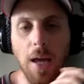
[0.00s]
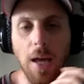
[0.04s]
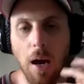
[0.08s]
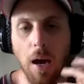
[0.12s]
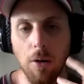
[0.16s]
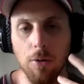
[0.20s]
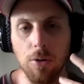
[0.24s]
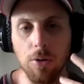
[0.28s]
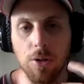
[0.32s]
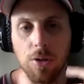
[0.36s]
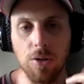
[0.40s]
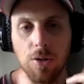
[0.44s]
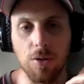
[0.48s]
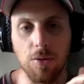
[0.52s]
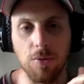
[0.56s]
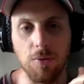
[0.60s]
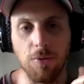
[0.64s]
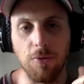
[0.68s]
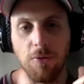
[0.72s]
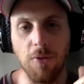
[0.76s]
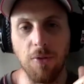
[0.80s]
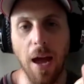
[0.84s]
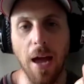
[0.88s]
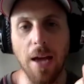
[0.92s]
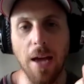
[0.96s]
how does
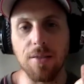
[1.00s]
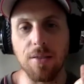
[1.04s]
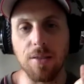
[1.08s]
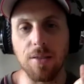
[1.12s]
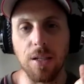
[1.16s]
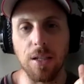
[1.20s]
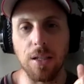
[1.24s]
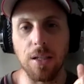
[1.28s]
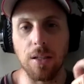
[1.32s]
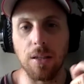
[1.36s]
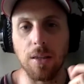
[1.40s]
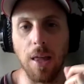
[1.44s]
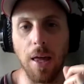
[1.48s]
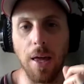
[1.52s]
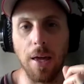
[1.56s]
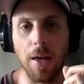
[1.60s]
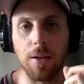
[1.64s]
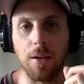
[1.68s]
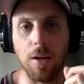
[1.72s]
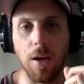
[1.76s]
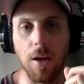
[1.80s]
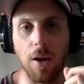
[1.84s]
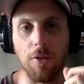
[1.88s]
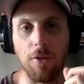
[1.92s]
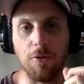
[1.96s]
fasting
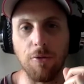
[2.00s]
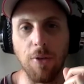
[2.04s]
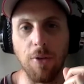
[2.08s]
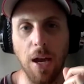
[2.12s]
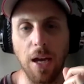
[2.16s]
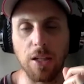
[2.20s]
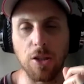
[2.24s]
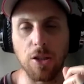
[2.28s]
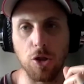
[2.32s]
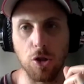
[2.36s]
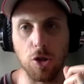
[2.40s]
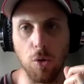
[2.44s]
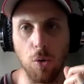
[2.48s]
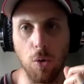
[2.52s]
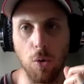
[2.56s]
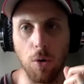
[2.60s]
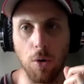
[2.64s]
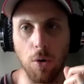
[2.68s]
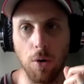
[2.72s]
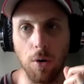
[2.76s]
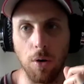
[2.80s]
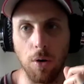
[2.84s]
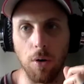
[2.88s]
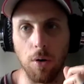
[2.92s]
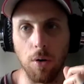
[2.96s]
then affect
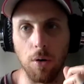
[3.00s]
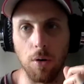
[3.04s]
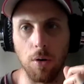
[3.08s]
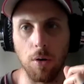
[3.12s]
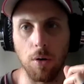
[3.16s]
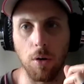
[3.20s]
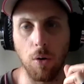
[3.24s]
your